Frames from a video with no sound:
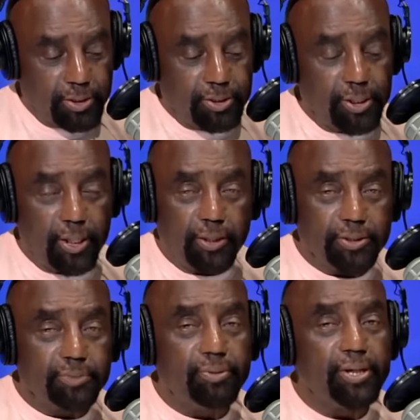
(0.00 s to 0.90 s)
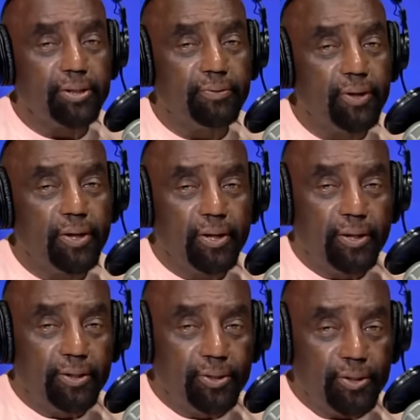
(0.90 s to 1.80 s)
See there? She's making
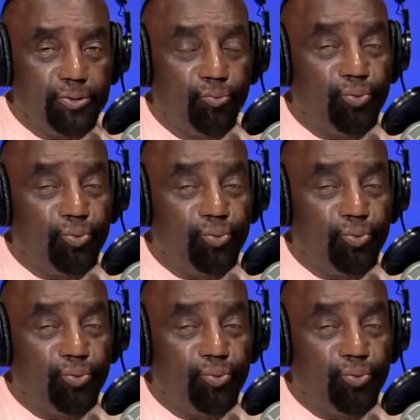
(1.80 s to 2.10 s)
you